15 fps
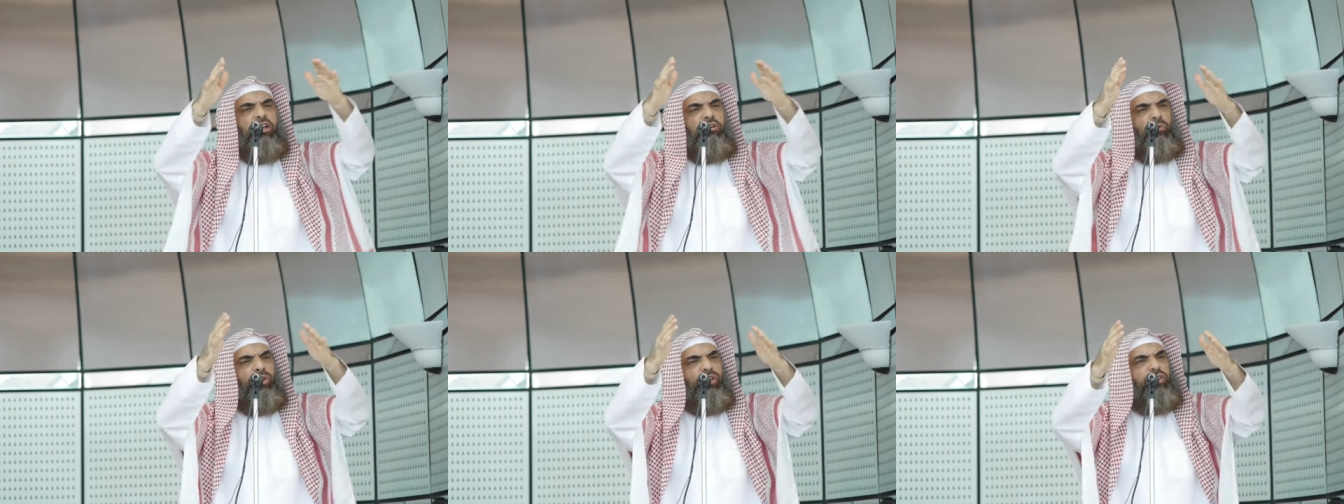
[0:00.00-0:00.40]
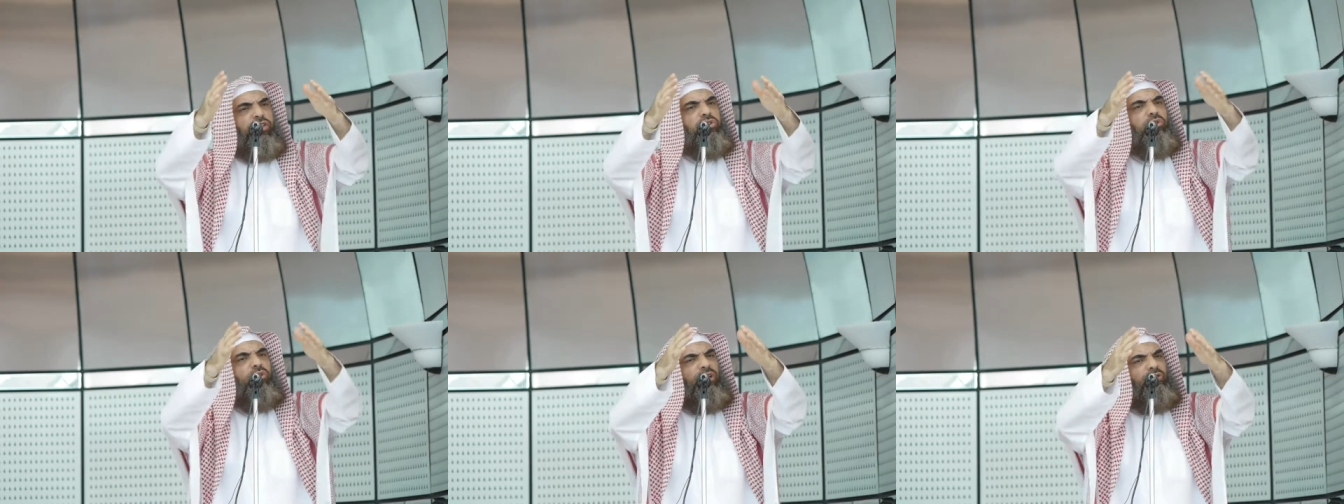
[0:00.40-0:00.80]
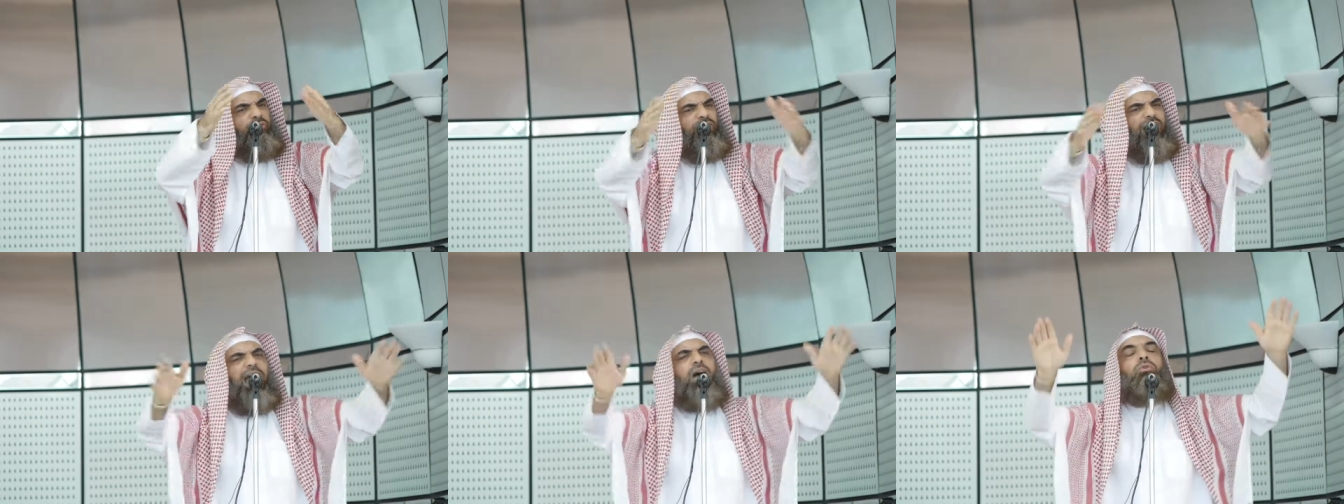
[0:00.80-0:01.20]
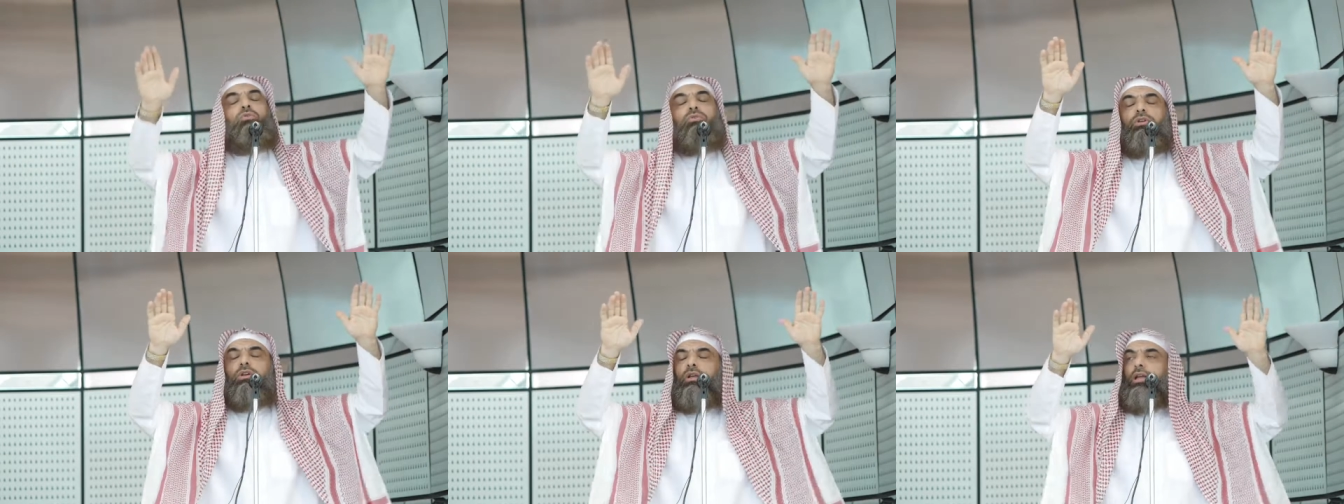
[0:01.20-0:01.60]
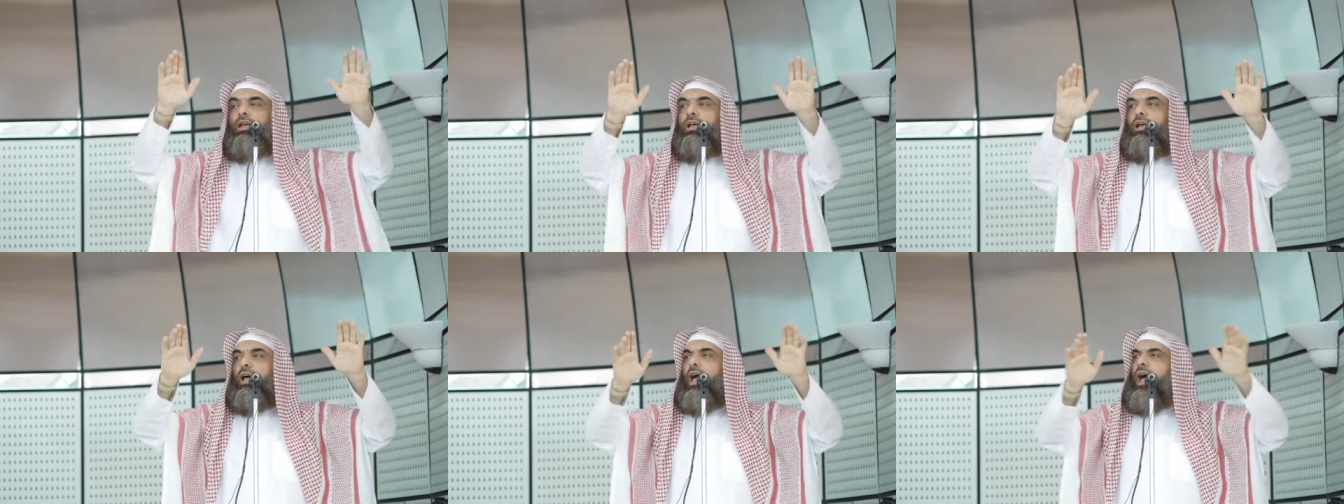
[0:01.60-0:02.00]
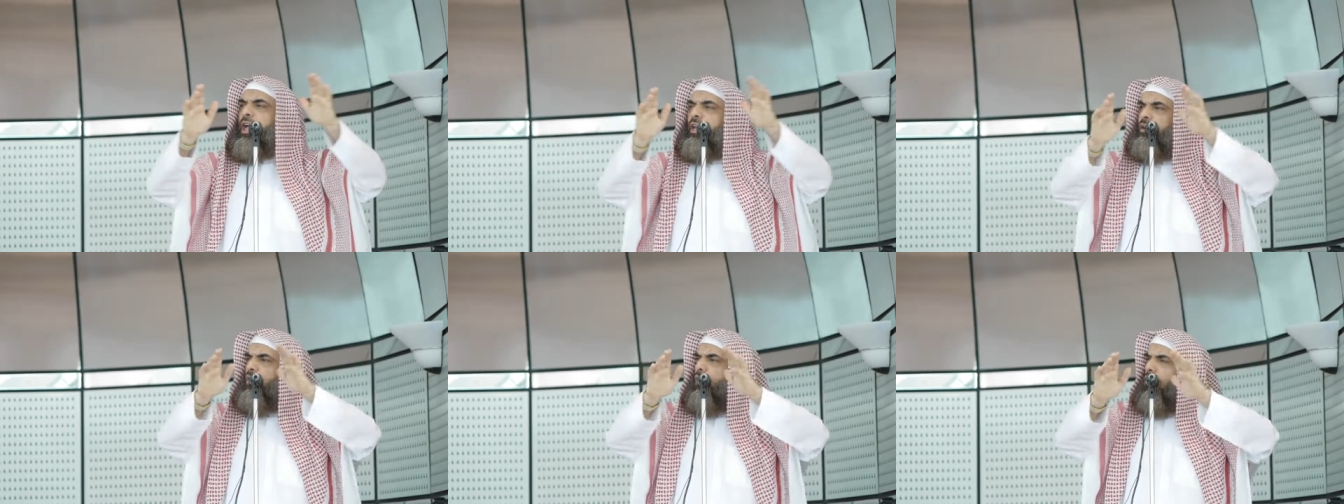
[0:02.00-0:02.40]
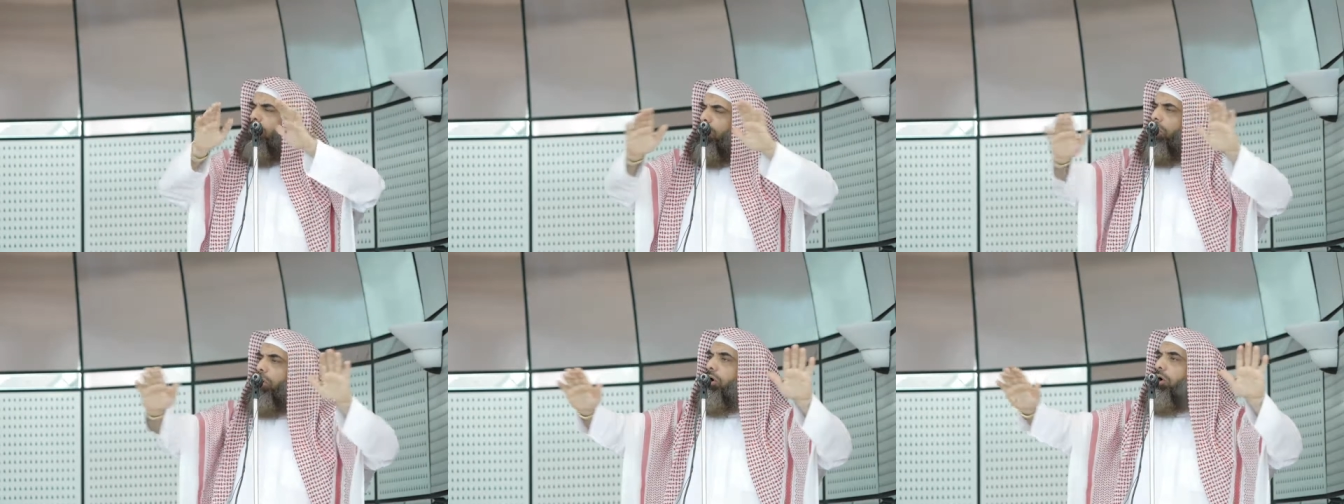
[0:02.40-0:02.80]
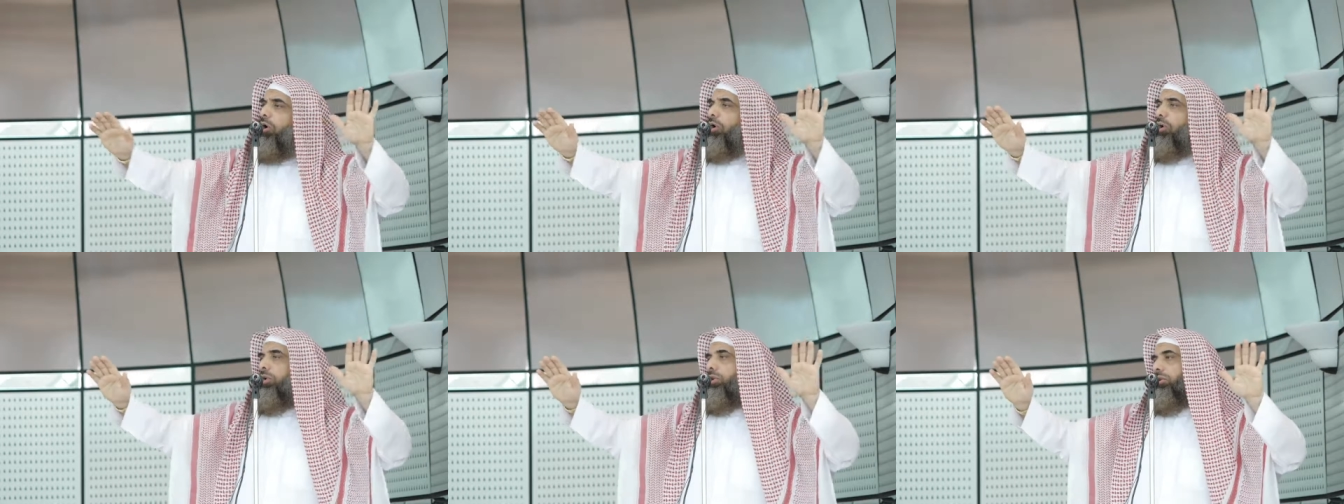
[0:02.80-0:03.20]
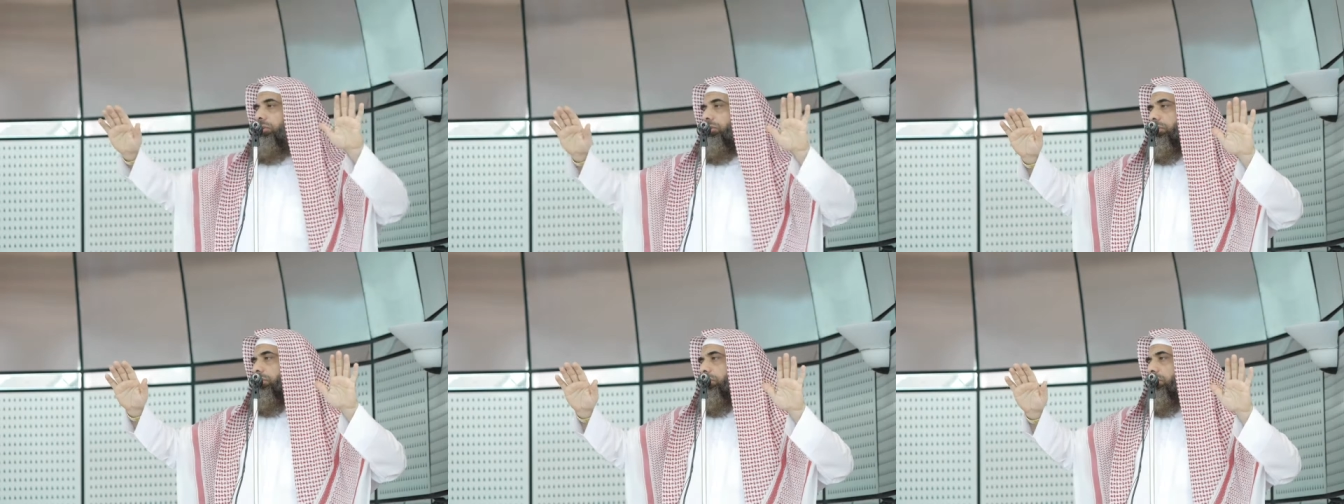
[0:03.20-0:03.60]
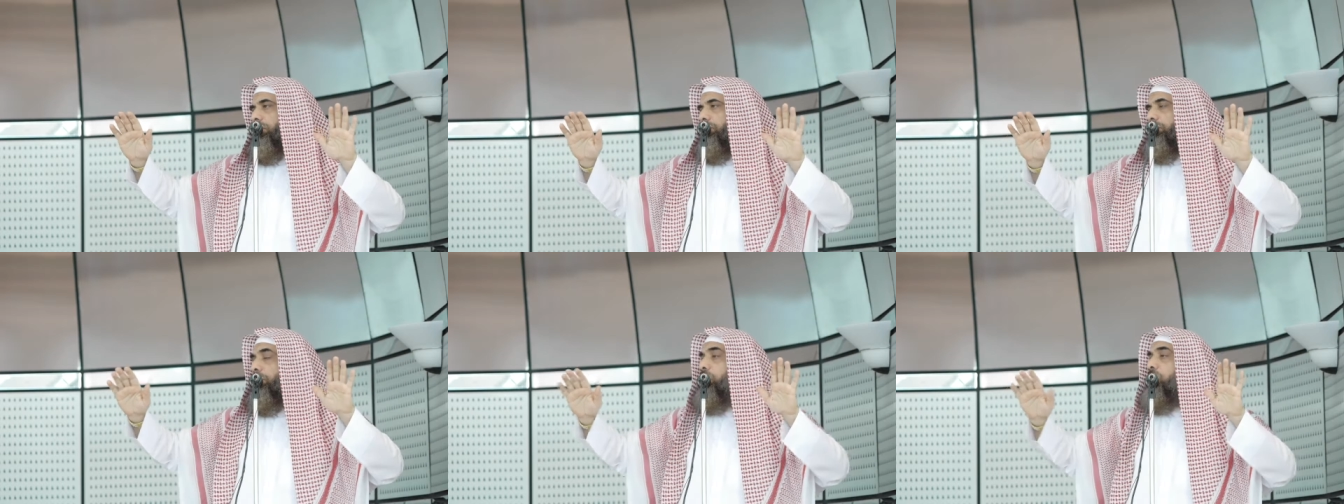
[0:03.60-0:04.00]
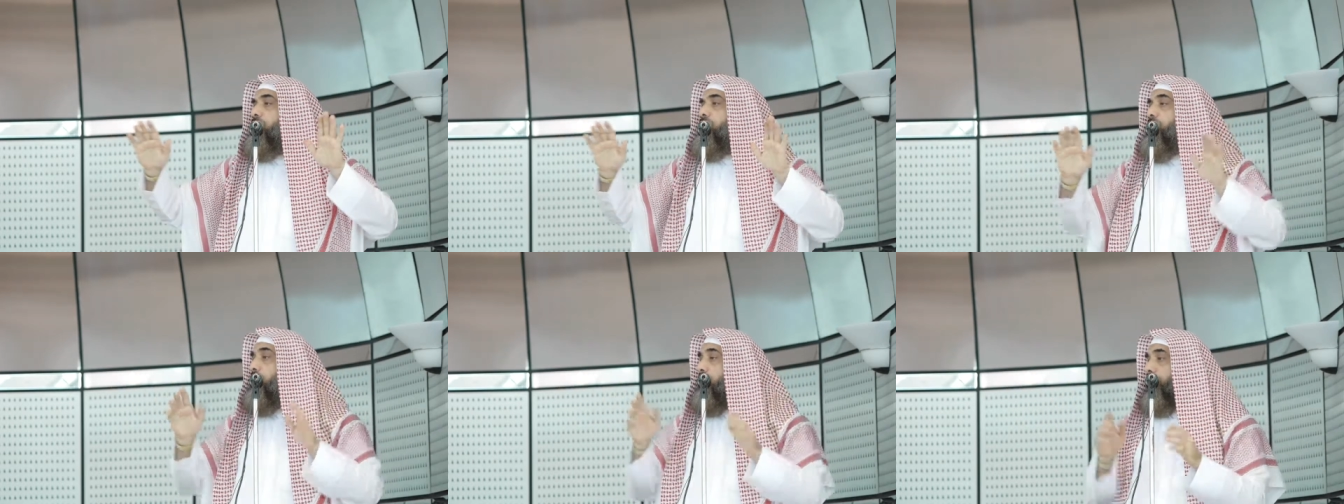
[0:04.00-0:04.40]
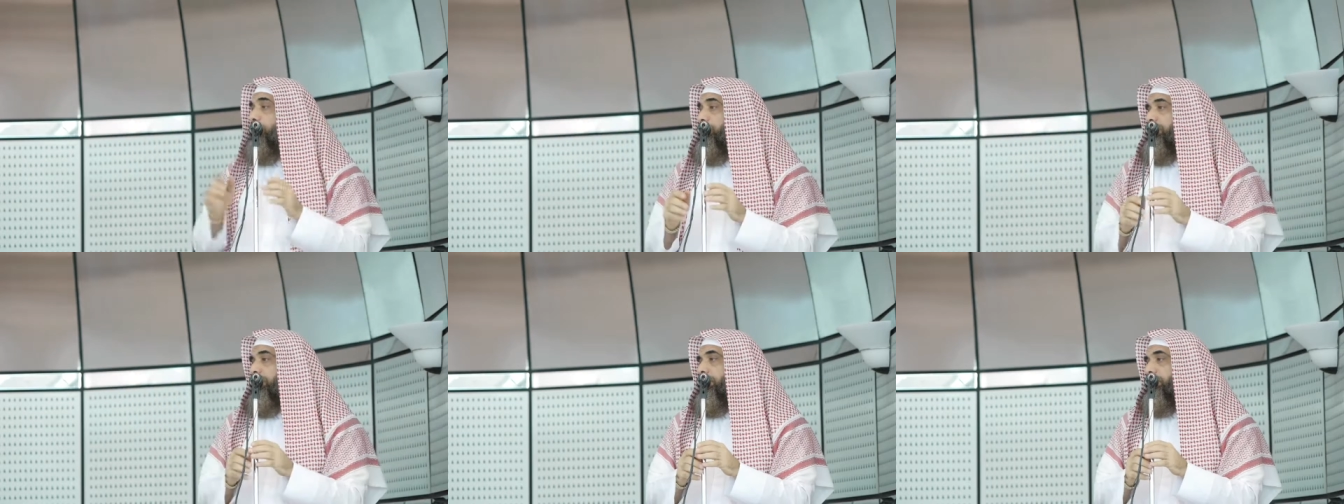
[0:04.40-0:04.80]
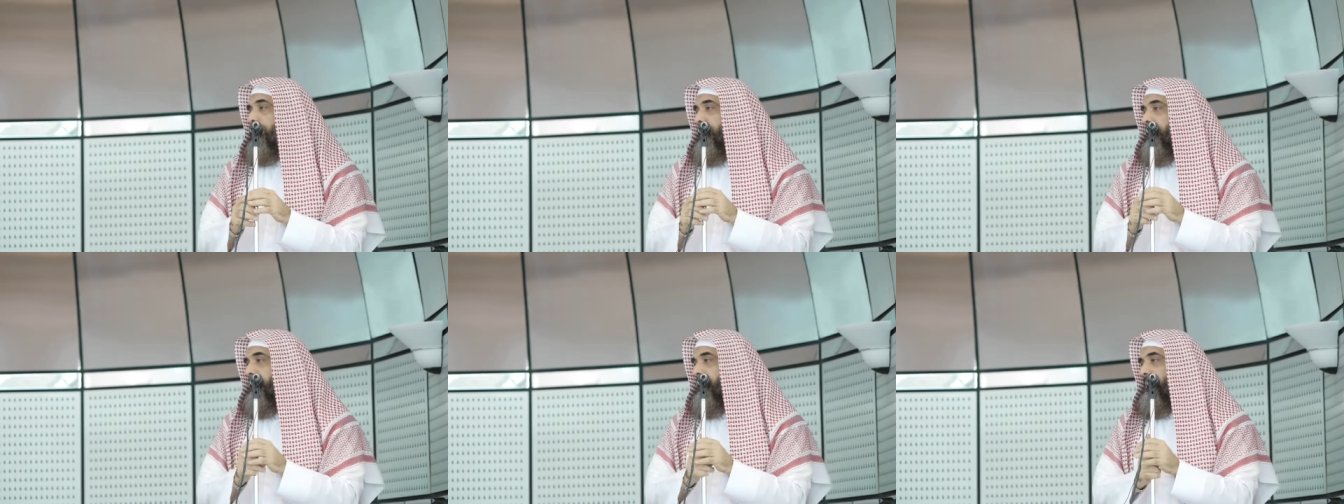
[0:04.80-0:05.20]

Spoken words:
We destroyed Fir'aun and all those who were with him.